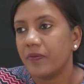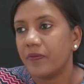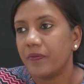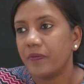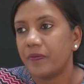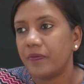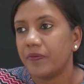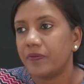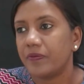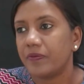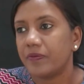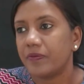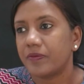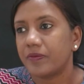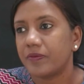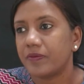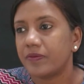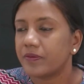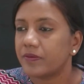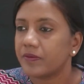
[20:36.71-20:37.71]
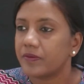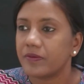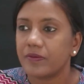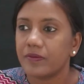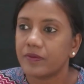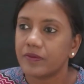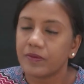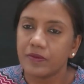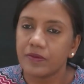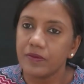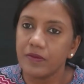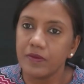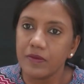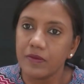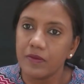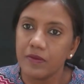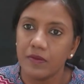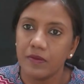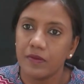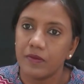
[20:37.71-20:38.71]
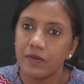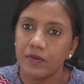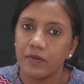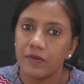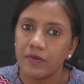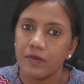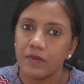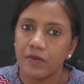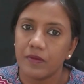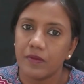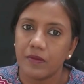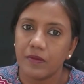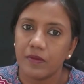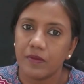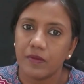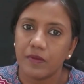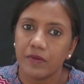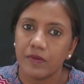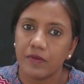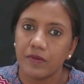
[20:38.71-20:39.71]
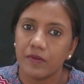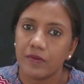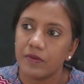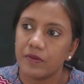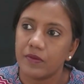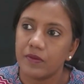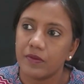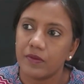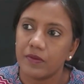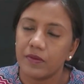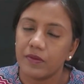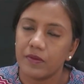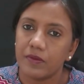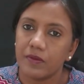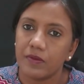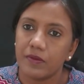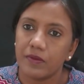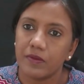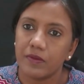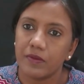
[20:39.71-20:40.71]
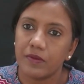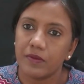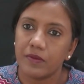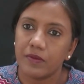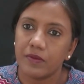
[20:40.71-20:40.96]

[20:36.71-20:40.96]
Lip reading: (no one is talking)